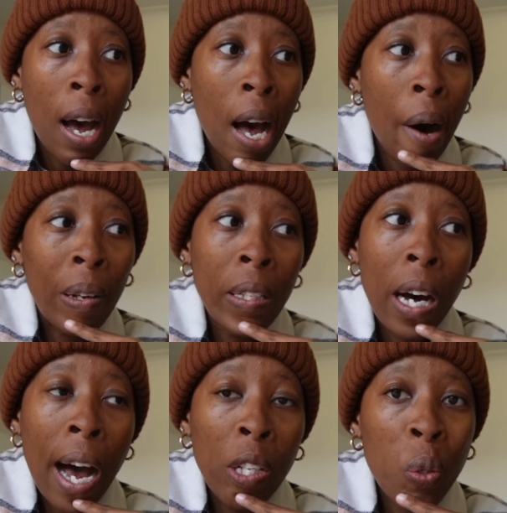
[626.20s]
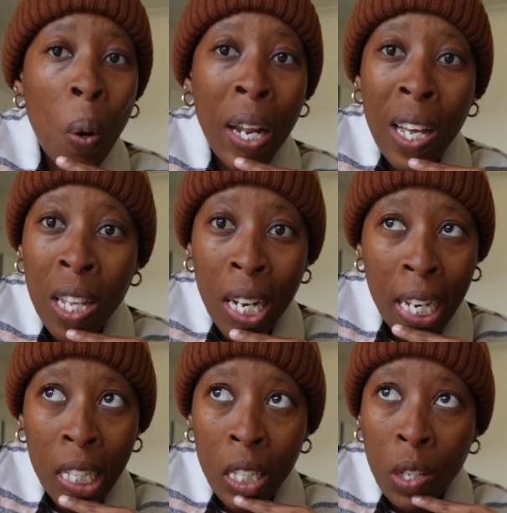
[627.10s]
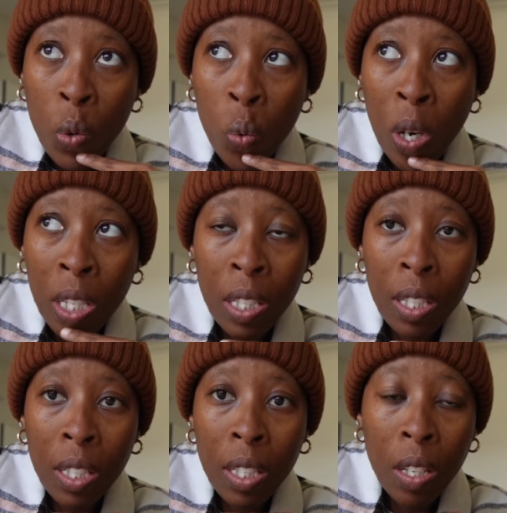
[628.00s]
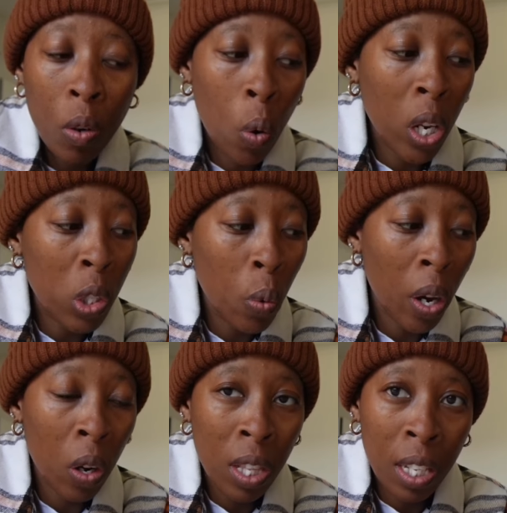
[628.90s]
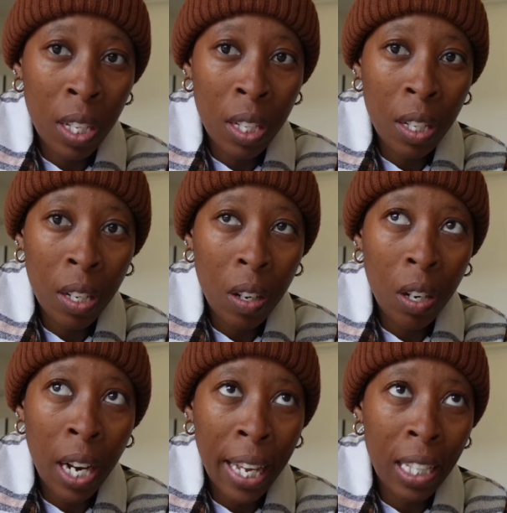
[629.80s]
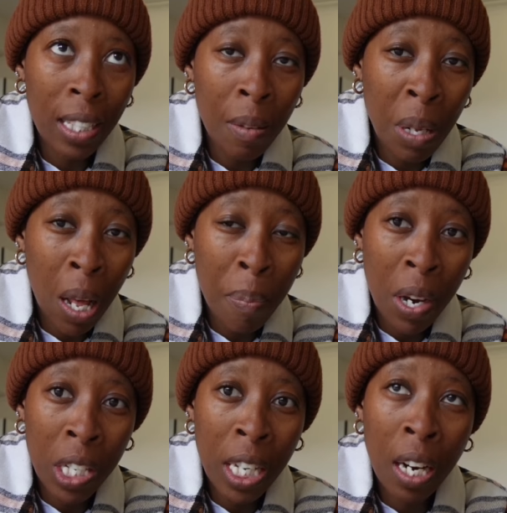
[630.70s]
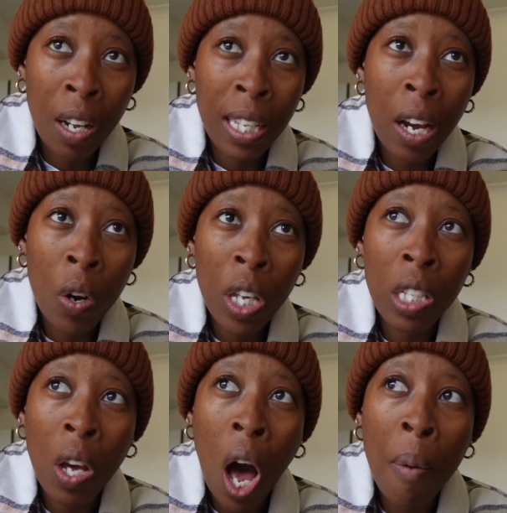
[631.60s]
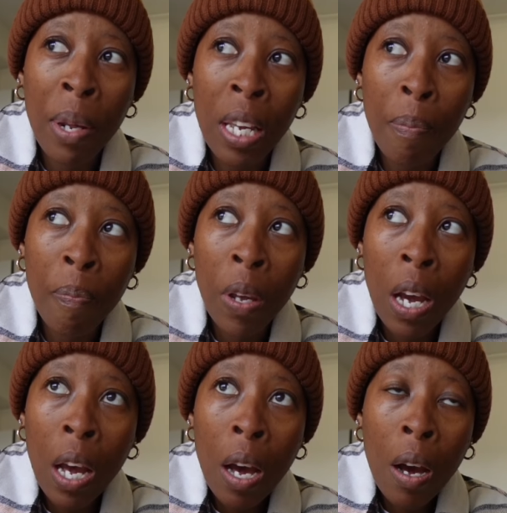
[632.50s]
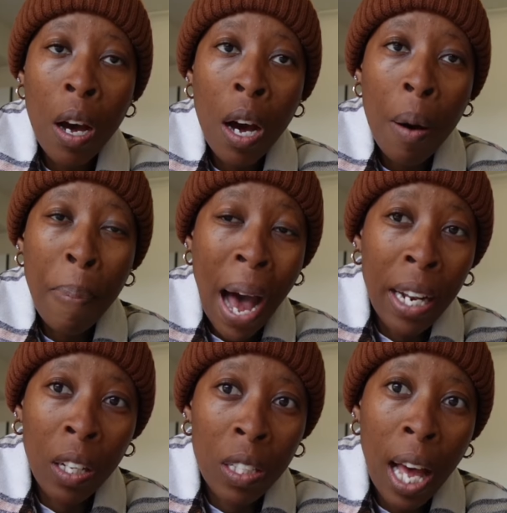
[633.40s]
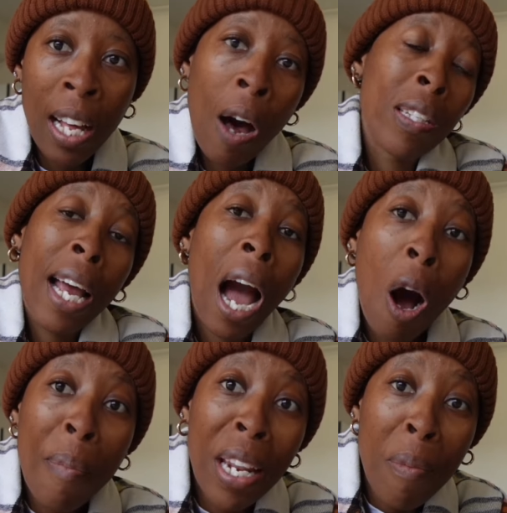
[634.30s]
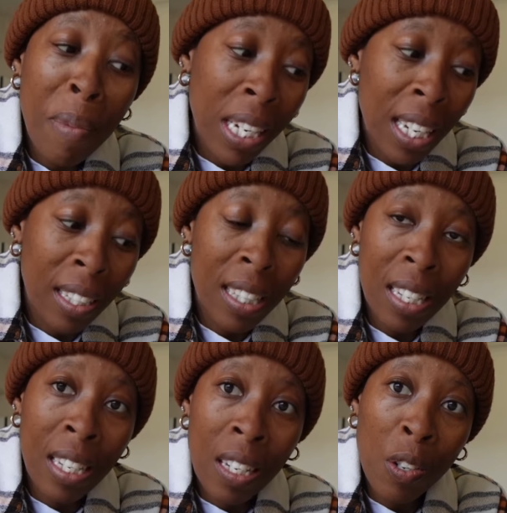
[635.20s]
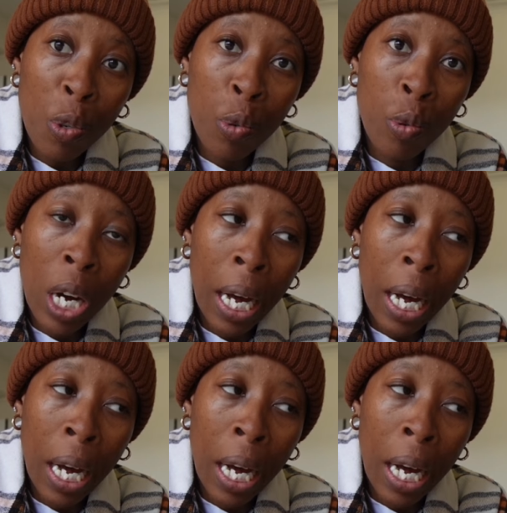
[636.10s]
I saw another lady who was going to work on the on like a similar pattern, and I was like, okay, so how many panels, I was like, how many meters do you need to